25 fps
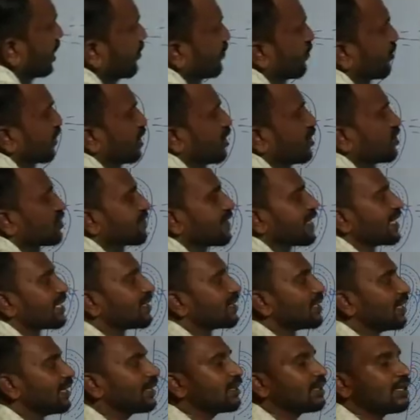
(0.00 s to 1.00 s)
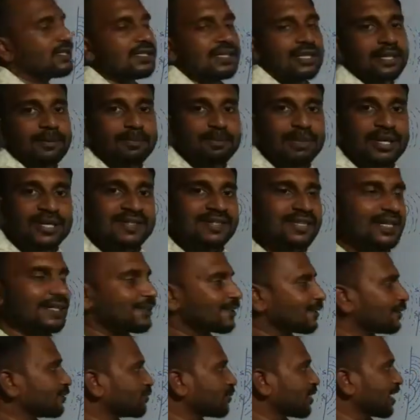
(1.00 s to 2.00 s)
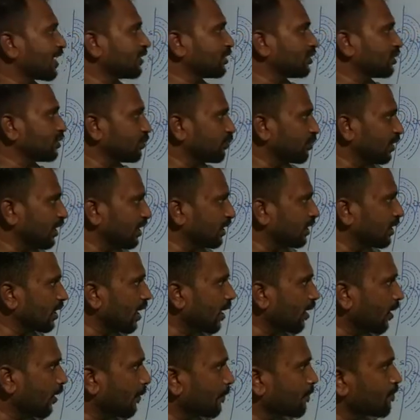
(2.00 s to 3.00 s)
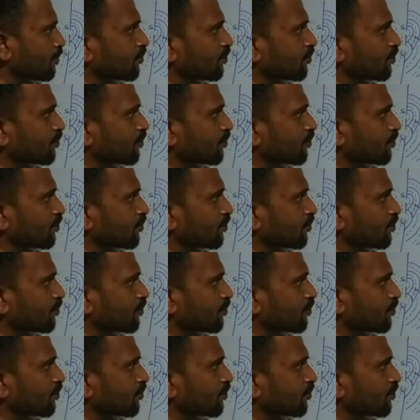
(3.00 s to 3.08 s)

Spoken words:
fringe width it is represented by the beta.